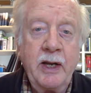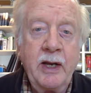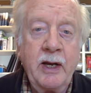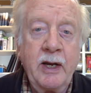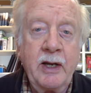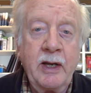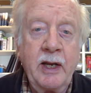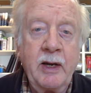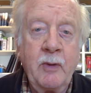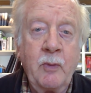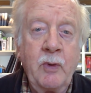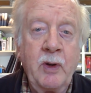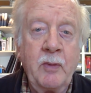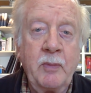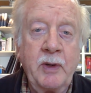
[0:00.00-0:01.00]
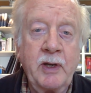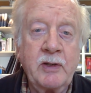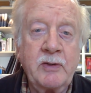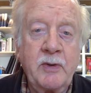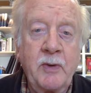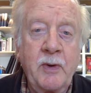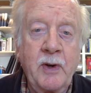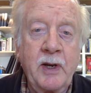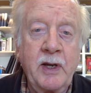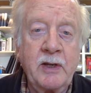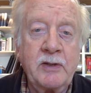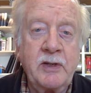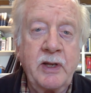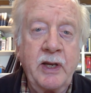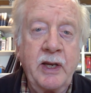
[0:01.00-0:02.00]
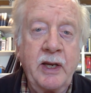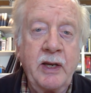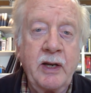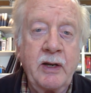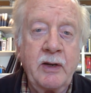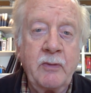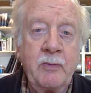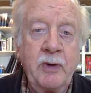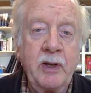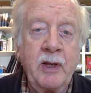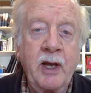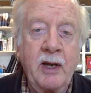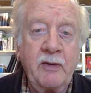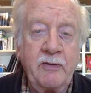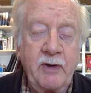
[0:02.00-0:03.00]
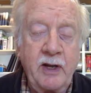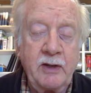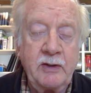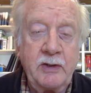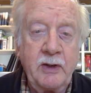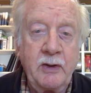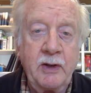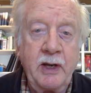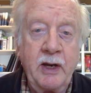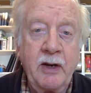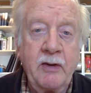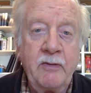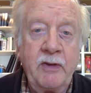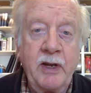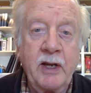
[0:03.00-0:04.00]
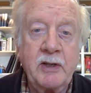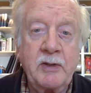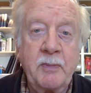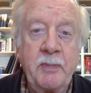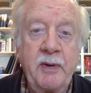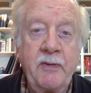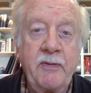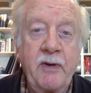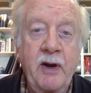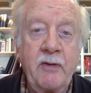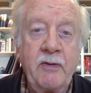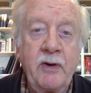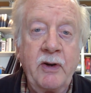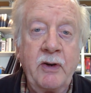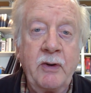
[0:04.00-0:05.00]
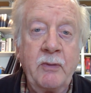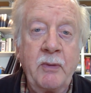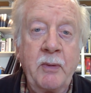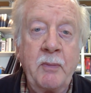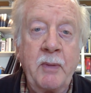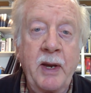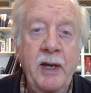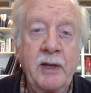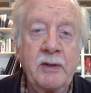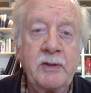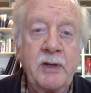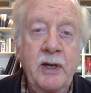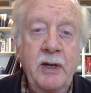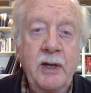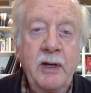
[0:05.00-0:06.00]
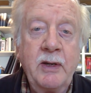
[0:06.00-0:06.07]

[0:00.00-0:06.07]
And it will be as long as the realized volatility of the S&P 500 remains,